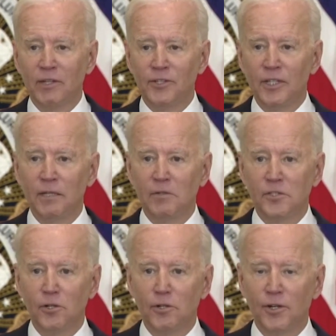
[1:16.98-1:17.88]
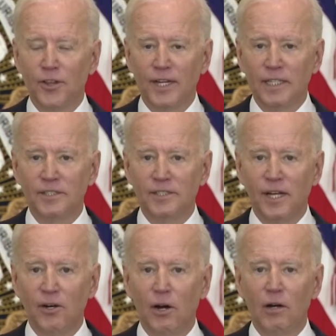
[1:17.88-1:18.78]
dealing with certain things
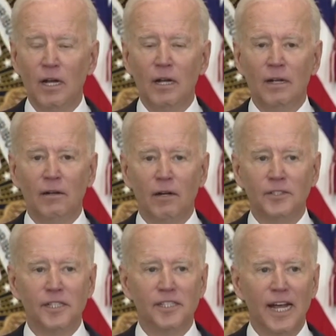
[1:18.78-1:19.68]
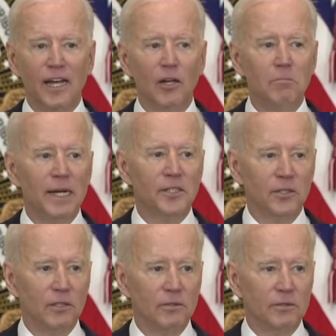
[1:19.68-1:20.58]
that are just
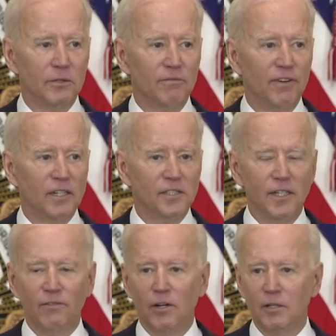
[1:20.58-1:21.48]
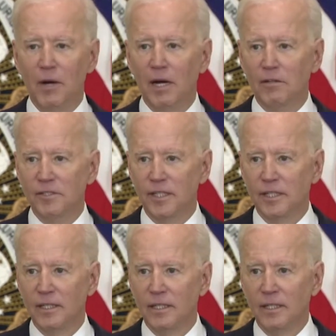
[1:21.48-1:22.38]
elemental to the functioning of our democracy,
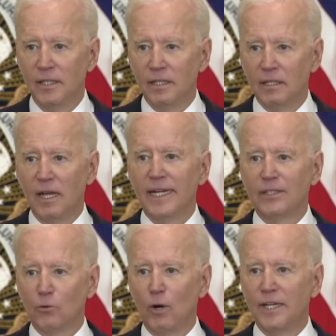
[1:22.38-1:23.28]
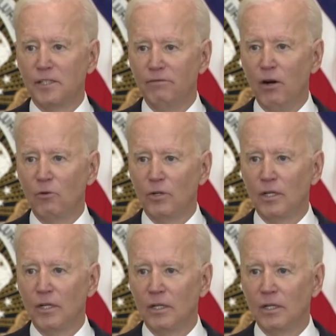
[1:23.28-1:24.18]
like the right to vote,
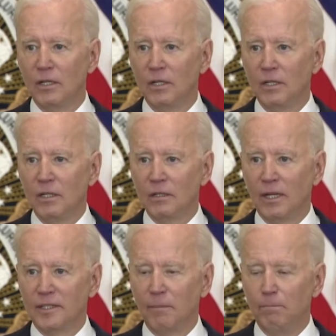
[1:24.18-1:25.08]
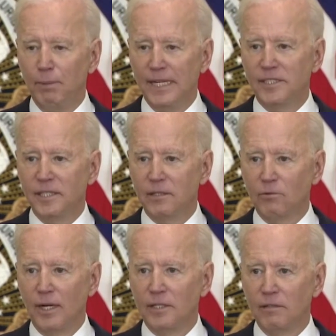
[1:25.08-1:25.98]
like the
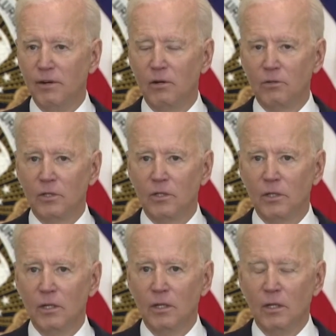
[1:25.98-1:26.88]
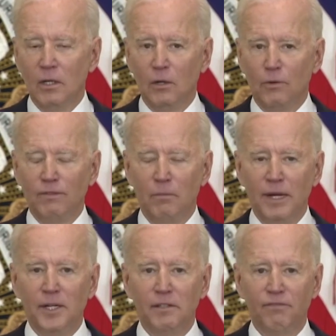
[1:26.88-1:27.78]
basic right to vote. We've
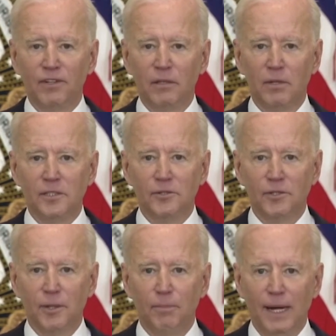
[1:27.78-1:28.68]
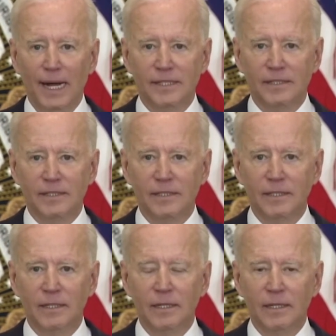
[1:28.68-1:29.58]
amended the filibuster in the past.
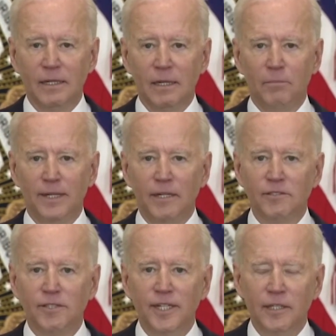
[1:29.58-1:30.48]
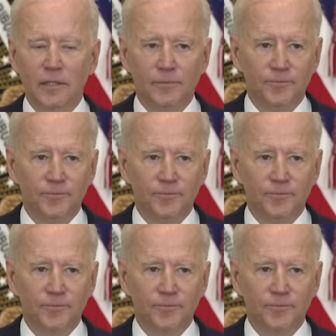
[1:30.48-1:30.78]
But here's the deal.